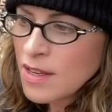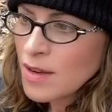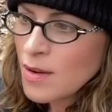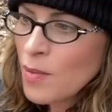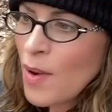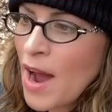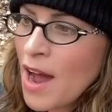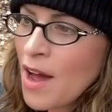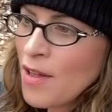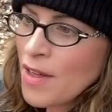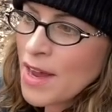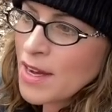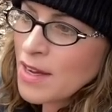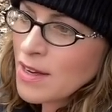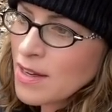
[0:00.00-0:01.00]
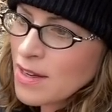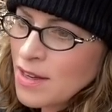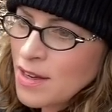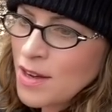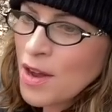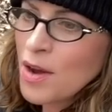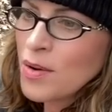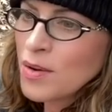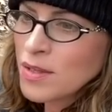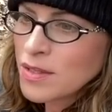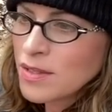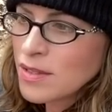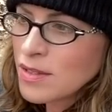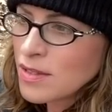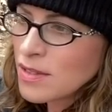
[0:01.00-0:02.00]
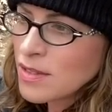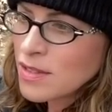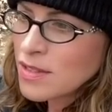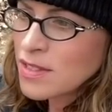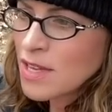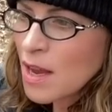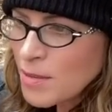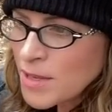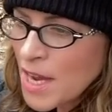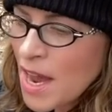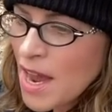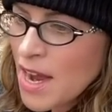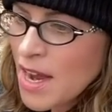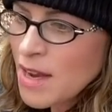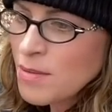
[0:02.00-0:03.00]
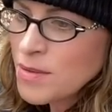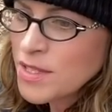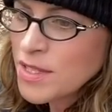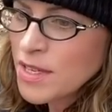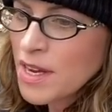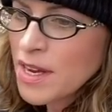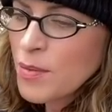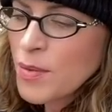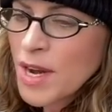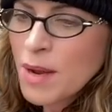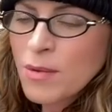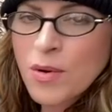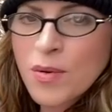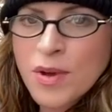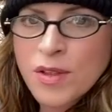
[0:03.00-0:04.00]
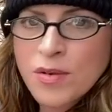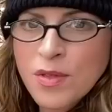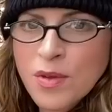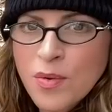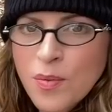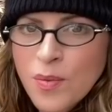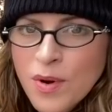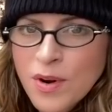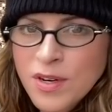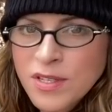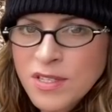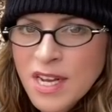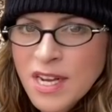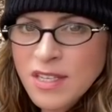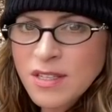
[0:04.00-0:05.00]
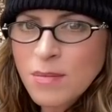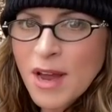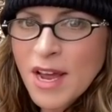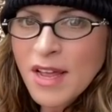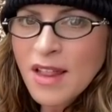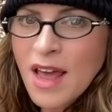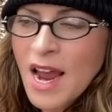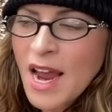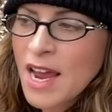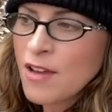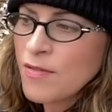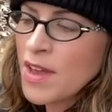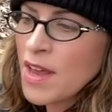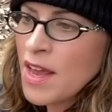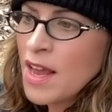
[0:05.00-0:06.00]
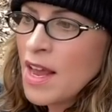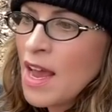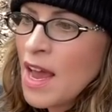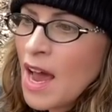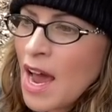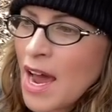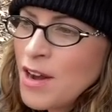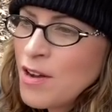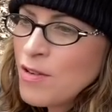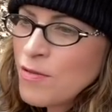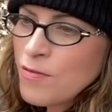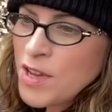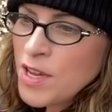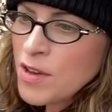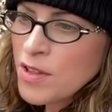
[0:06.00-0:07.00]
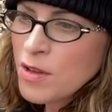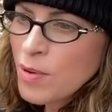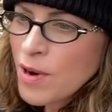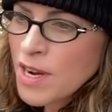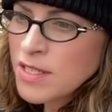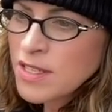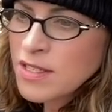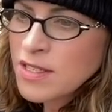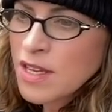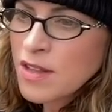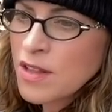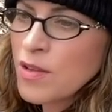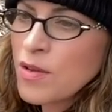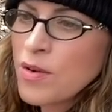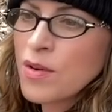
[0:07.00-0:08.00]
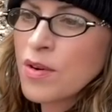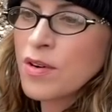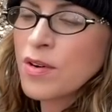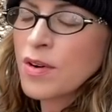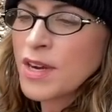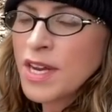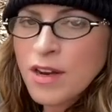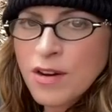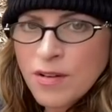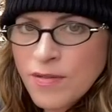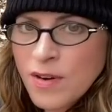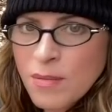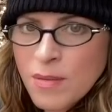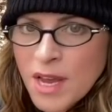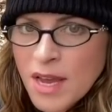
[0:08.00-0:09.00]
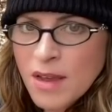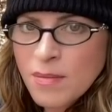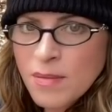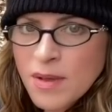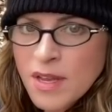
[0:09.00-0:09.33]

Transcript: Wow, like, you know, sometimes when I'm going through the worst things in my life, I don't feel the presence of the Lord or hear from him.